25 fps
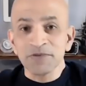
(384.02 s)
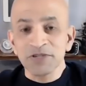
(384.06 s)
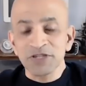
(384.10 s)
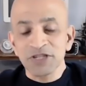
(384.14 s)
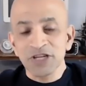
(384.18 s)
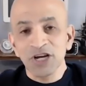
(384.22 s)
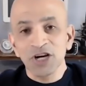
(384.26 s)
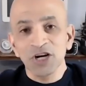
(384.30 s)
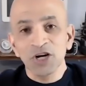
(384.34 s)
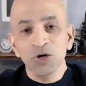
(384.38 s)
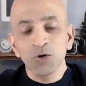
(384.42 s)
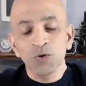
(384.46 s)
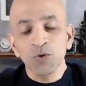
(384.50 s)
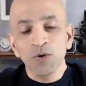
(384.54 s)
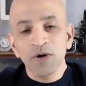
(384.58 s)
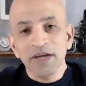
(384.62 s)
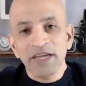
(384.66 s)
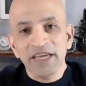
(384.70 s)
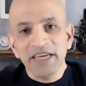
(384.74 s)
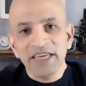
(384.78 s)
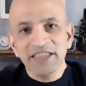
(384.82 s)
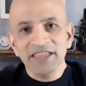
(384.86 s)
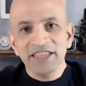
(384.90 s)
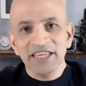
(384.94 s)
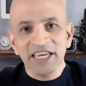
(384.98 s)
So
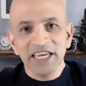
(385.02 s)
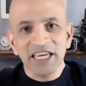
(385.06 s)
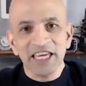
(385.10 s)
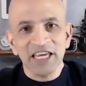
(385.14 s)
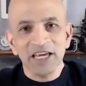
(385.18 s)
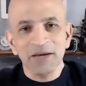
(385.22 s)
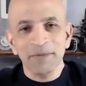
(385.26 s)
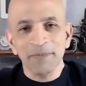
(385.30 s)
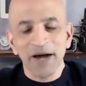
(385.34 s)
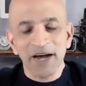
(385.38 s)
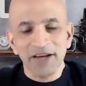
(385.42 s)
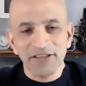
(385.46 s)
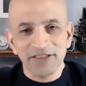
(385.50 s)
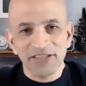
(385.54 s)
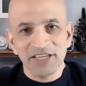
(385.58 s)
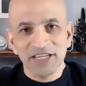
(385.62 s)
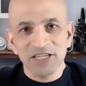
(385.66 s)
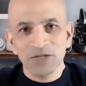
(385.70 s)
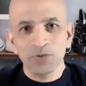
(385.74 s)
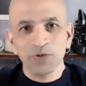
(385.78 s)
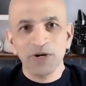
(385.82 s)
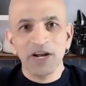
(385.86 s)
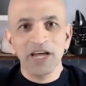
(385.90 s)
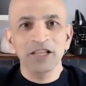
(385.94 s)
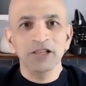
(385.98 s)
in thinking about
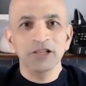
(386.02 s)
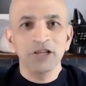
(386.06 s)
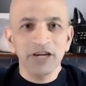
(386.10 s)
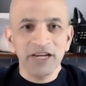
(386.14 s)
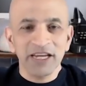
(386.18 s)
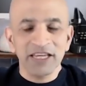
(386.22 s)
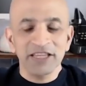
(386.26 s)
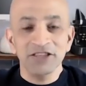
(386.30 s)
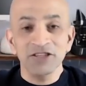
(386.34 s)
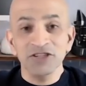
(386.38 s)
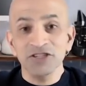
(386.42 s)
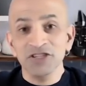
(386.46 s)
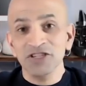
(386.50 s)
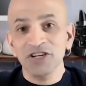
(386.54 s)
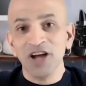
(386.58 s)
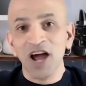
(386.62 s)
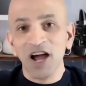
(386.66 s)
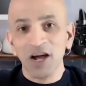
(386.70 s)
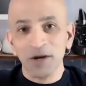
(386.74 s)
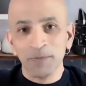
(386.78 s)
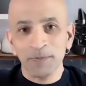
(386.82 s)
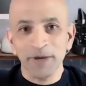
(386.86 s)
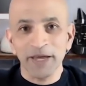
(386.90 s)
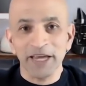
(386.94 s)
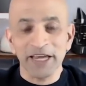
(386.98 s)
this, when I look at the
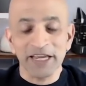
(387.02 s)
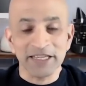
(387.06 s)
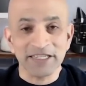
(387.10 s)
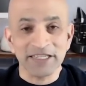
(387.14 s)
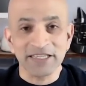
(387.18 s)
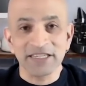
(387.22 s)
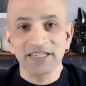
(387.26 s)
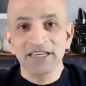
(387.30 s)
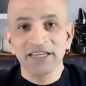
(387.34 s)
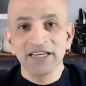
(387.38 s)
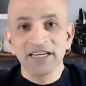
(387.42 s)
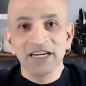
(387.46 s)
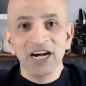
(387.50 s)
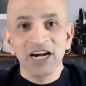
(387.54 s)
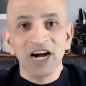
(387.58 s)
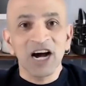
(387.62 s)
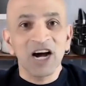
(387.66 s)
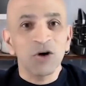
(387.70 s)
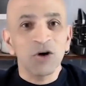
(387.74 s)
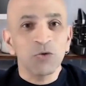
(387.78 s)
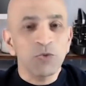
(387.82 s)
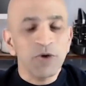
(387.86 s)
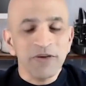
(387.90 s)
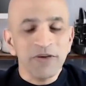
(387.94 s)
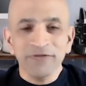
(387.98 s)
stock picks,
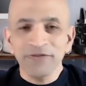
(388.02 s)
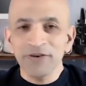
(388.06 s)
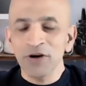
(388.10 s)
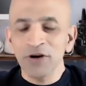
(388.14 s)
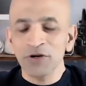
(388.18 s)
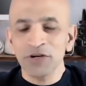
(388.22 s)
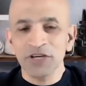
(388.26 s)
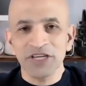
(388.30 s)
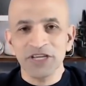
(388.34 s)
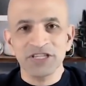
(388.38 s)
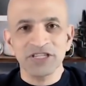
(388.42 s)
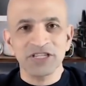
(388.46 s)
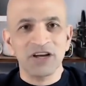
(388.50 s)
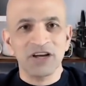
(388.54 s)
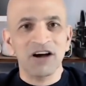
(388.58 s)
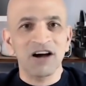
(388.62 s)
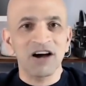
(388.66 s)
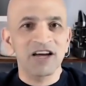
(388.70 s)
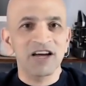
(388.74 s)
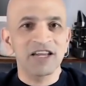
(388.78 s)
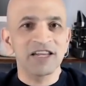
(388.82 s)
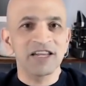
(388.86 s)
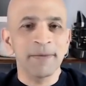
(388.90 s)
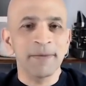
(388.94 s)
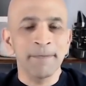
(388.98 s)
we focus
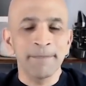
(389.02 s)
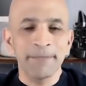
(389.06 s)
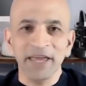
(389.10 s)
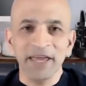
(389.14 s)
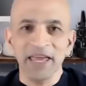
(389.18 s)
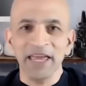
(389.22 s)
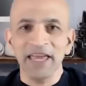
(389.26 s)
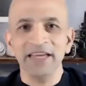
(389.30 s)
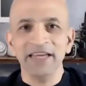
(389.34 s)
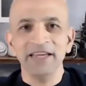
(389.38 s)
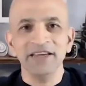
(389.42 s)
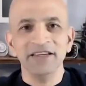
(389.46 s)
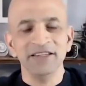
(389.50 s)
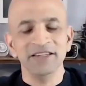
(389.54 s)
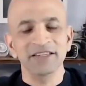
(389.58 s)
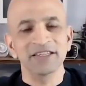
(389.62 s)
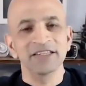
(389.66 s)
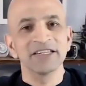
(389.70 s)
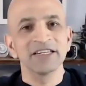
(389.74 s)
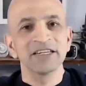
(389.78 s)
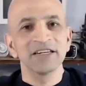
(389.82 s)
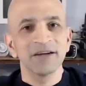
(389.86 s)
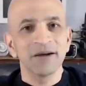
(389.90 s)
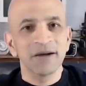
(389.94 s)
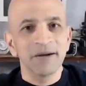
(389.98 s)
on big
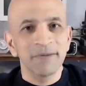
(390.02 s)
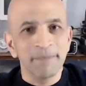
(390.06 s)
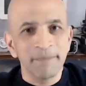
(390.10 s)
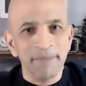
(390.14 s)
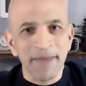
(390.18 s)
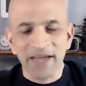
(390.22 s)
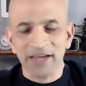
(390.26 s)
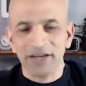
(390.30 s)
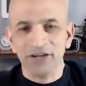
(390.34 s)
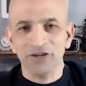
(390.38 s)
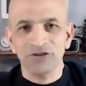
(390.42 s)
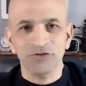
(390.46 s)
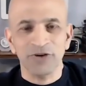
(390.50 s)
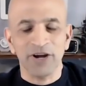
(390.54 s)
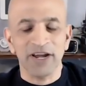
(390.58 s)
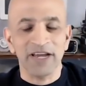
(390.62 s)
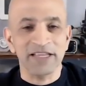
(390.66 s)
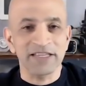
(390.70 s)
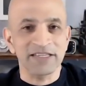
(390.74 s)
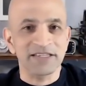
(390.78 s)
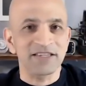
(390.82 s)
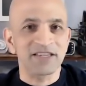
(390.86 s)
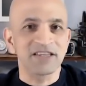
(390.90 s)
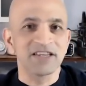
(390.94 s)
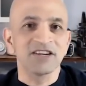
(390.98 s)

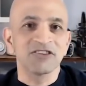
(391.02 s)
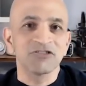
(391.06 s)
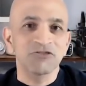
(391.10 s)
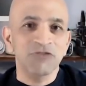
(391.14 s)
megatrends.